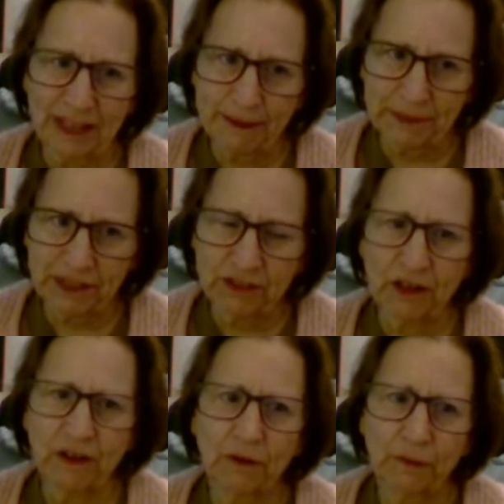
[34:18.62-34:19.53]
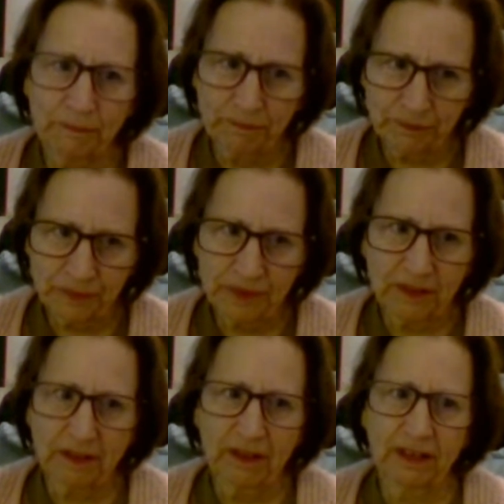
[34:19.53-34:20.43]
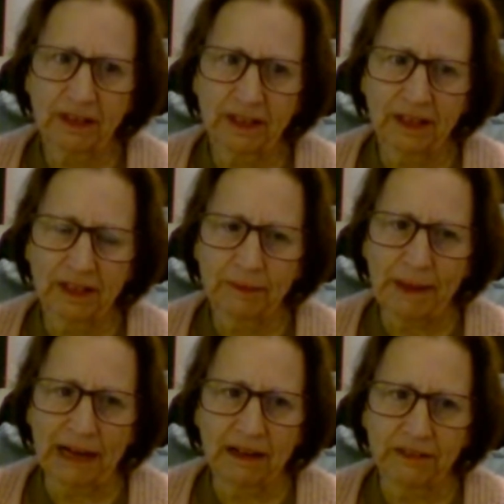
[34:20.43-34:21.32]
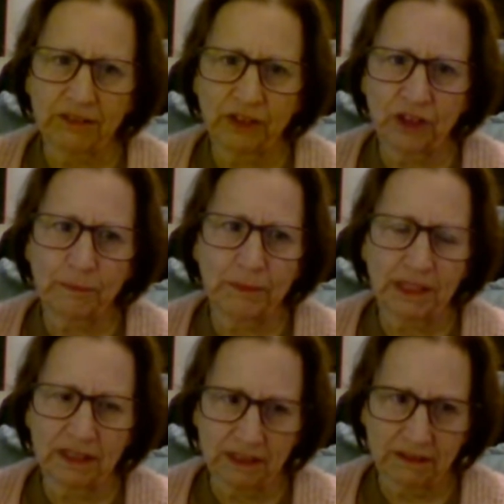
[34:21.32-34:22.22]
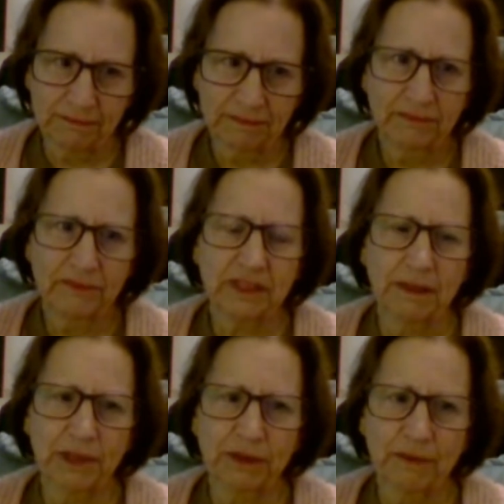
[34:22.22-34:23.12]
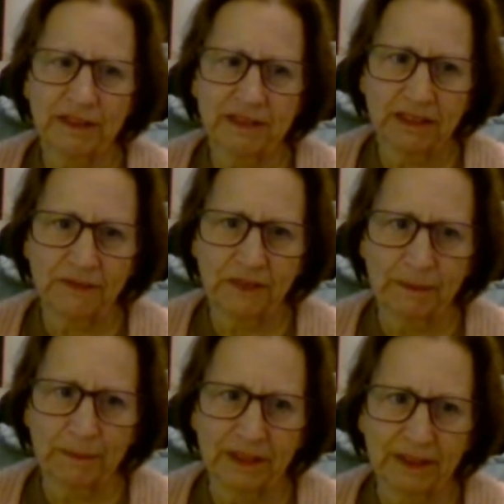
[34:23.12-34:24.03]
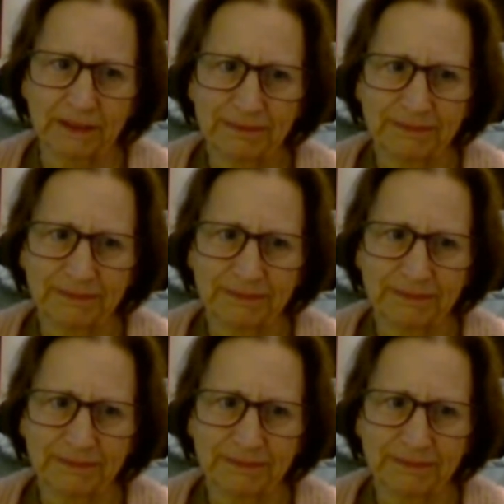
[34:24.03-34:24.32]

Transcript: let me know about, you know, meeting some of the rest of the family.